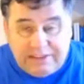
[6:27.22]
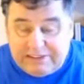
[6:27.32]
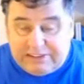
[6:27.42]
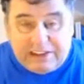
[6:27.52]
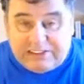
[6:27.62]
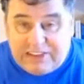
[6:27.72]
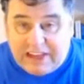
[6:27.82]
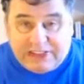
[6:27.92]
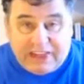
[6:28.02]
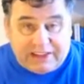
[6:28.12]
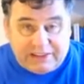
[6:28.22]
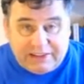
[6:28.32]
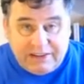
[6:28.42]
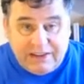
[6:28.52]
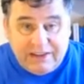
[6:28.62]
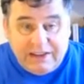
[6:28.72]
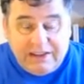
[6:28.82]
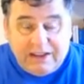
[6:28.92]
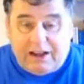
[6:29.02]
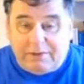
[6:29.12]
it's not that.
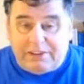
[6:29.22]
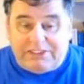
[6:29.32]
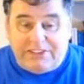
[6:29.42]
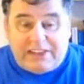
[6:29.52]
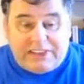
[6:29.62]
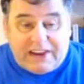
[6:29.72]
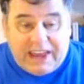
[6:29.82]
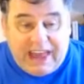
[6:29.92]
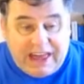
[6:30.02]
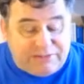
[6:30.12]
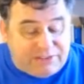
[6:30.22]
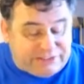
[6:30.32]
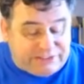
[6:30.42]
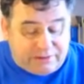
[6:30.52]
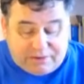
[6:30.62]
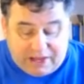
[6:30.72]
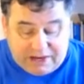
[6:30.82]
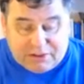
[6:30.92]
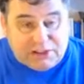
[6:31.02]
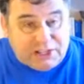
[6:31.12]
Um, it's not that I have a, some kind
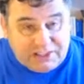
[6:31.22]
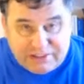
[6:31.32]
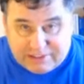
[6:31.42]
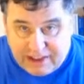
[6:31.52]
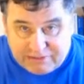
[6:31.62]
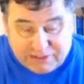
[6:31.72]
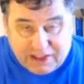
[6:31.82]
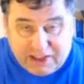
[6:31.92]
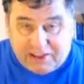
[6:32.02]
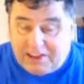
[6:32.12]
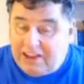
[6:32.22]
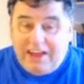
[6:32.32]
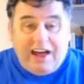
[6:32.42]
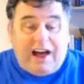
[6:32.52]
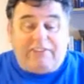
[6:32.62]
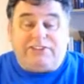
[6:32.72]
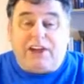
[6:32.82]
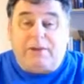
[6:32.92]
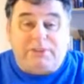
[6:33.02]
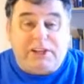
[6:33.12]
of a gluttonous lifestyle. I've
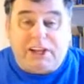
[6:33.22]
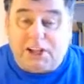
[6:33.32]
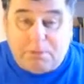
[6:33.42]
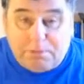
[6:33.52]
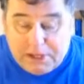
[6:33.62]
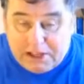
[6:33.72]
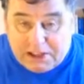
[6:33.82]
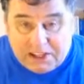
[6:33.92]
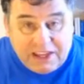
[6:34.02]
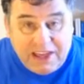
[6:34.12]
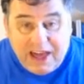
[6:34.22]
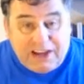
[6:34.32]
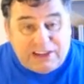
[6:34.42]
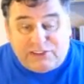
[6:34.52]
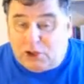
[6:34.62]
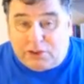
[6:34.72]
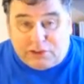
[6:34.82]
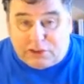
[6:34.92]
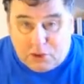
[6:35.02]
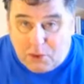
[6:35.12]
stopped eating completely, and it still
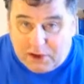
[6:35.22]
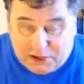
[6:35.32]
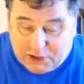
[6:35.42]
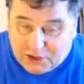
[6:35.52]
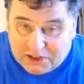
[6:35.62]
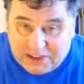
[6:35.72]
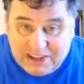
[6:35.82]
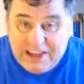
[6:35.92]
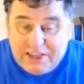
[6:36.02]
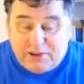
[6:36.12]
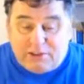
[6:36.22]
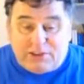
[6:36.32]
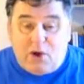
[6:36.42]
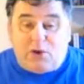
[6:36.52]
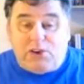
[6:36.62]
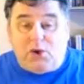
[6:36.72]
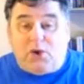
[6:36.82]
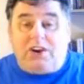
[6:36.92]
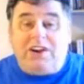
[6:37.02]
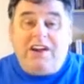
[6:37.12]
doesn't do any good. There's no
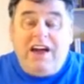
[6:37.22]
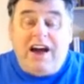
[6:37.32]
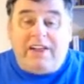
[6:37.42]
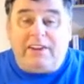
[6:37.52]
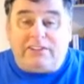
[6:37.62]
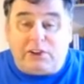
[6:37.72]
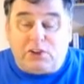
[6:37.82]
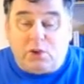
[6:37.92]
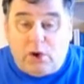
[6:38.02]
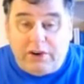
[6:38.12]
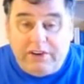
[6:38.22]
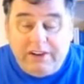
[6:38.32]
cure unless the Lord